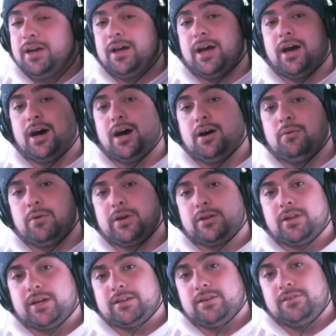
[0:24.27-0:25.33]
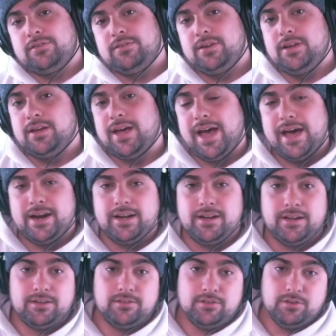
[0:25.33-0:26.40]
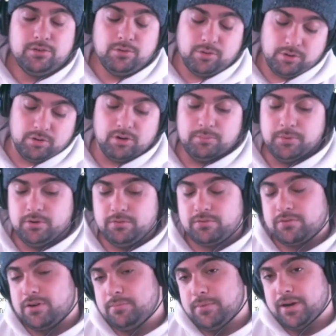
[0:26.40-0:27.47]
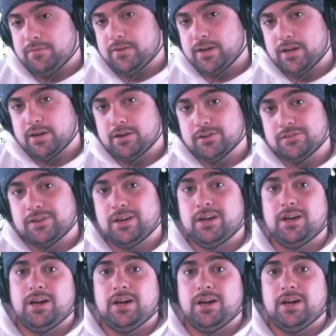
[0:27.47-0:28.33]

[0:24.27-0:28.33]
What you'd like to see added into or removed from my videos.